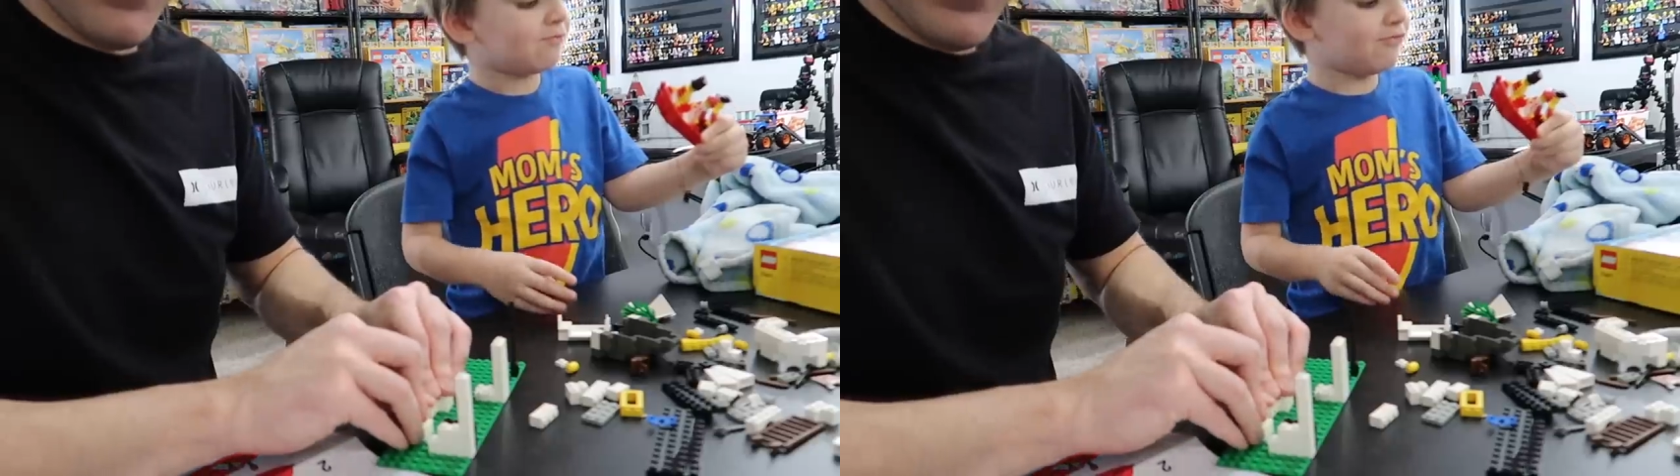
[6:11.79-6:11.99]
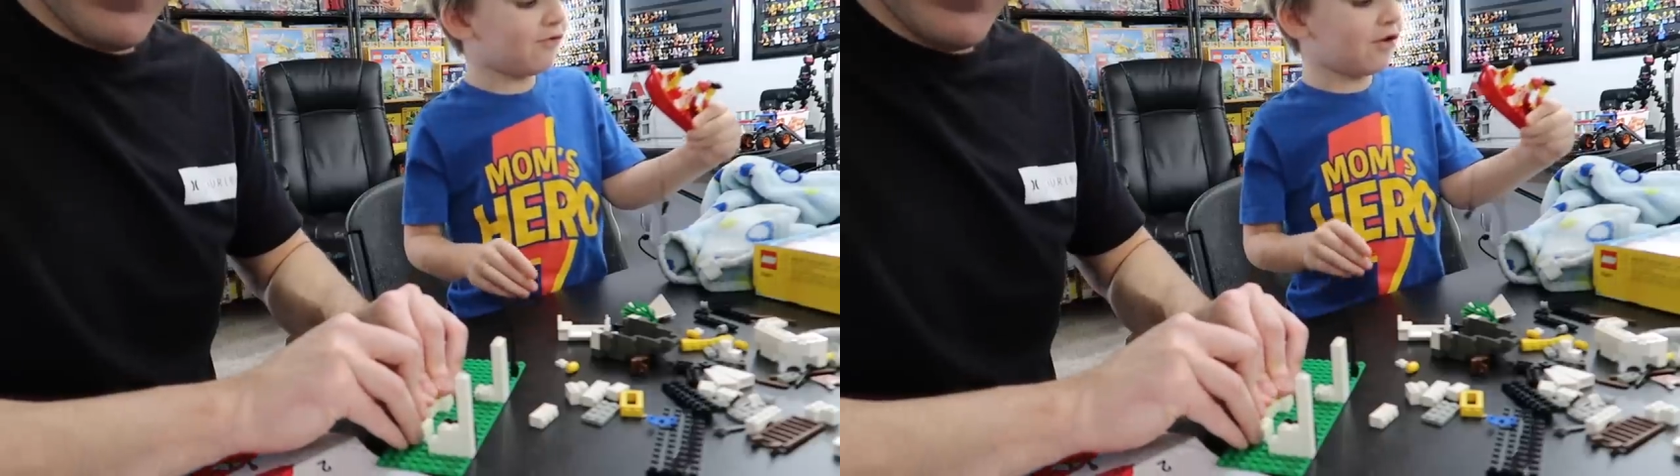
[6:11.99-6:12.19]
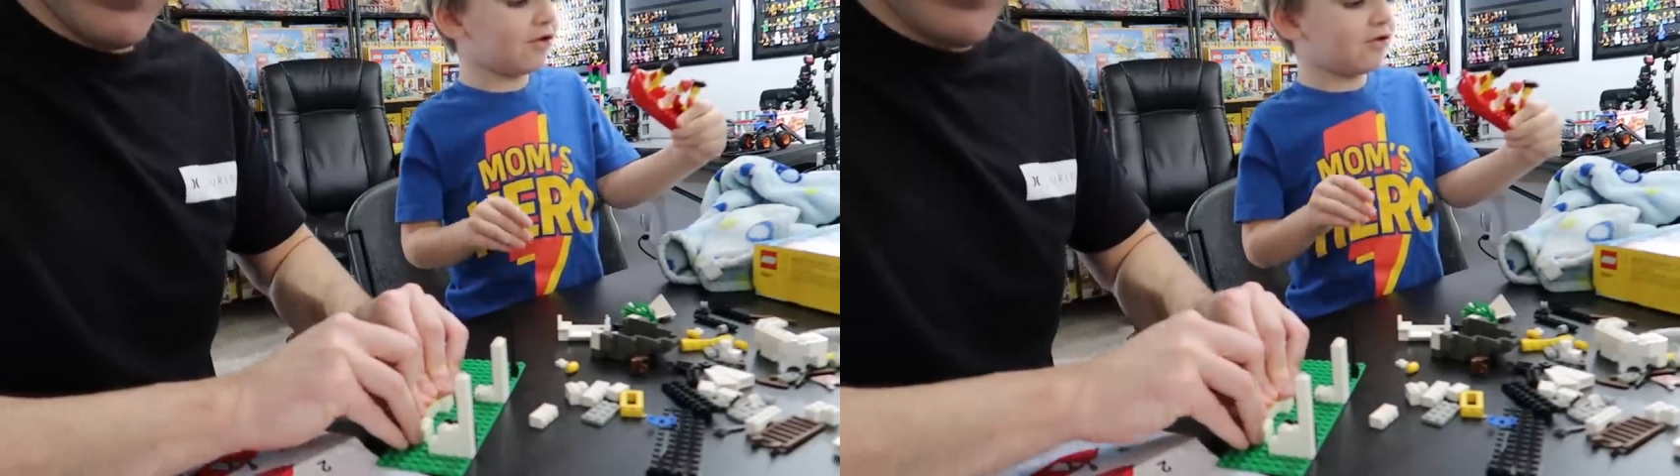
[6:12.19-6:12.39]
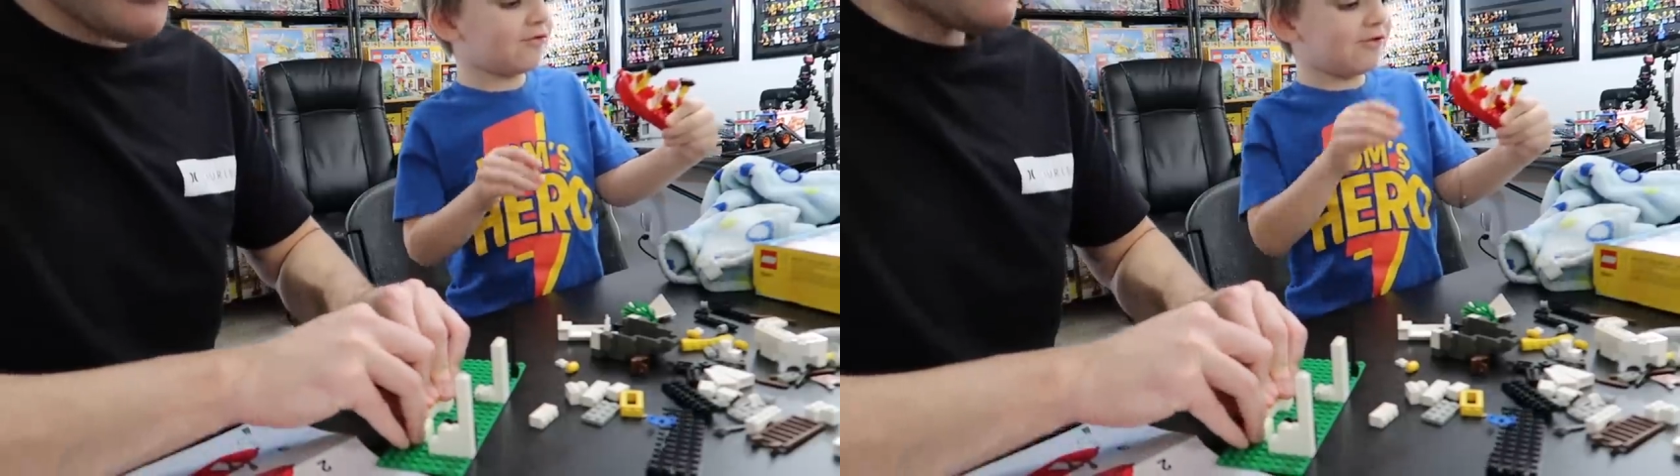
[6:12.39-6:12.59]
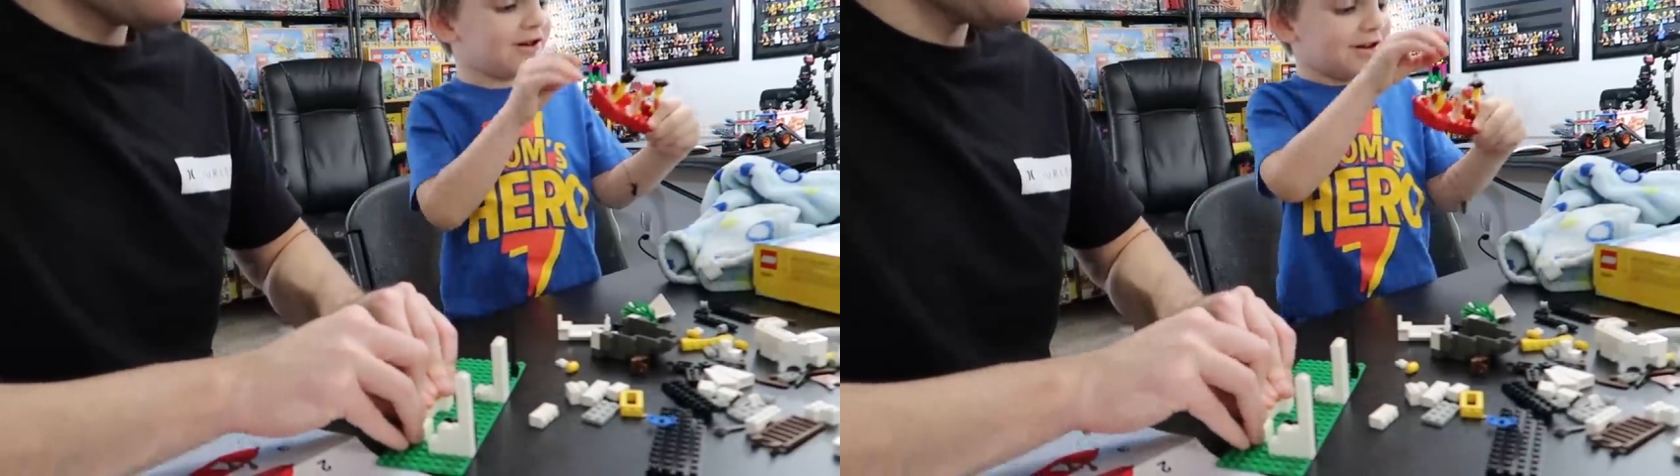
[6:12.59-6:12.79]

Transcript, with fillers: bro.